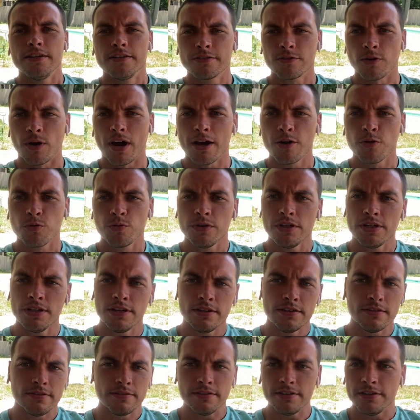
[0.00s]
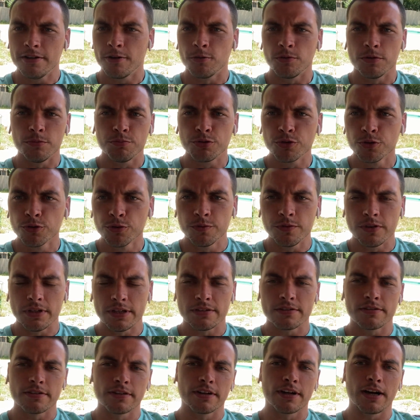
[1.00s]
So how do we, you know, improve
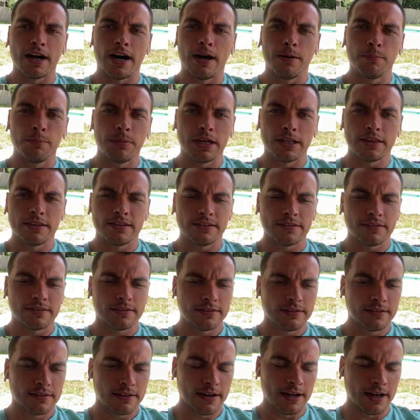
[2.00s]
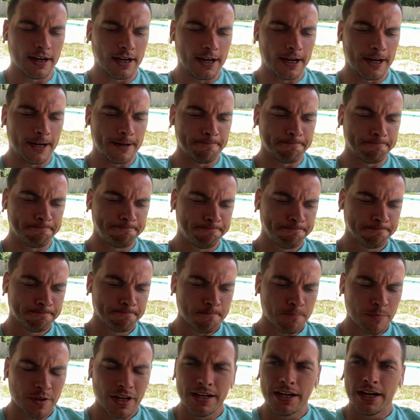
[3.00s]
this or combat this? Um,
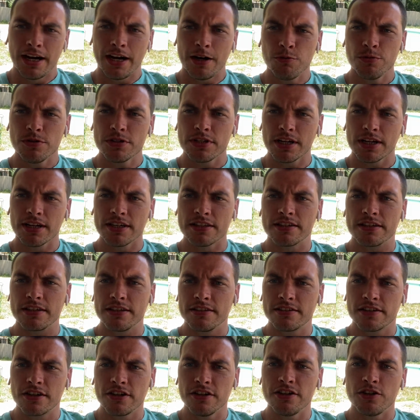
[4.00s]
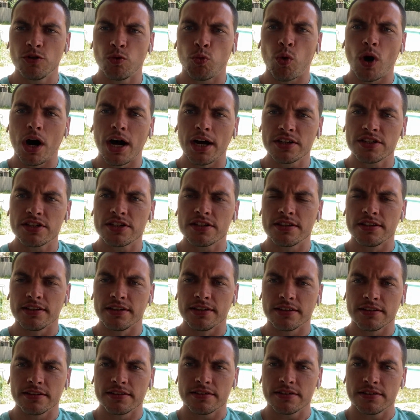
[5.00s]
I always like it's it's good to watch
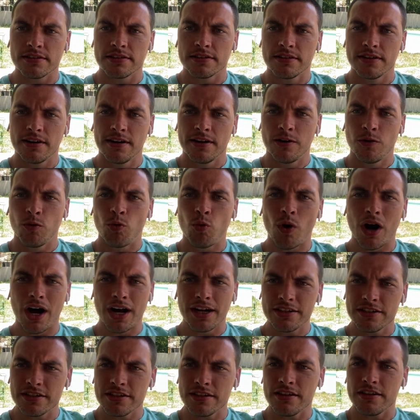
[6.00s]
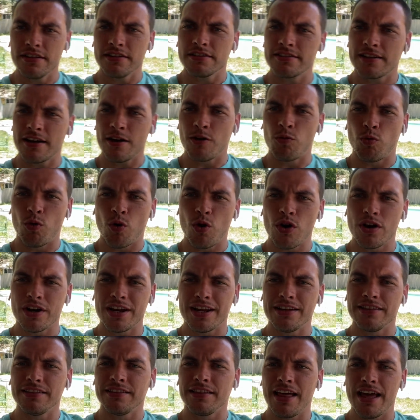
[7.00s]
things, watch things go
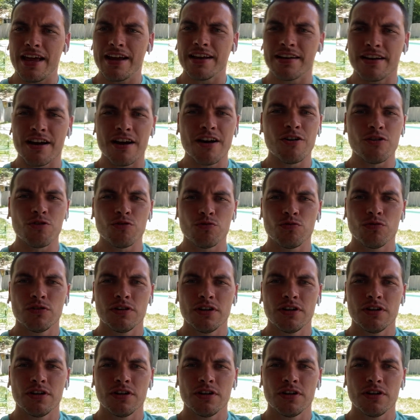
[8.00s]
on and let go.